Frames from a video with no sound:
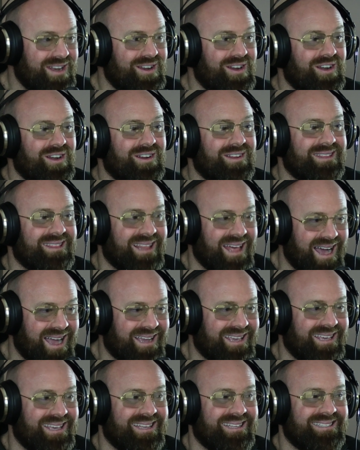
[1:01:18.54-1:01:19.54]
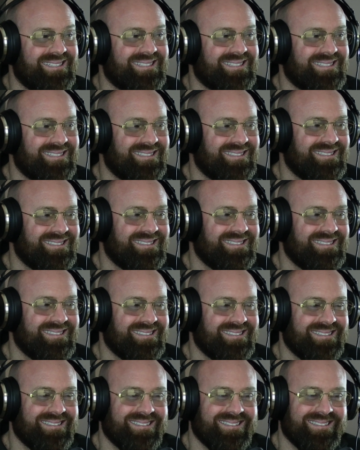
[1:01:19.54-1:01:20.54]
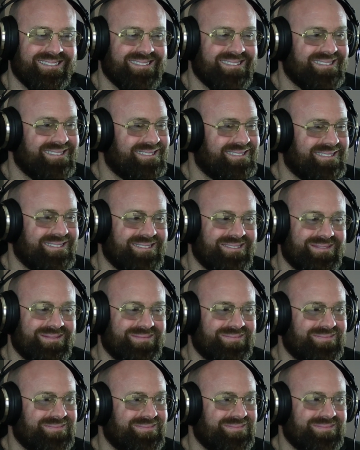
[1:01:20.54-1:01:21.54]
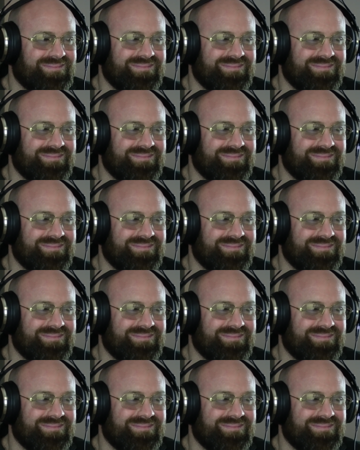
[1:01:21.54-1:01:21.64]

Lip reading: this is really to me, it's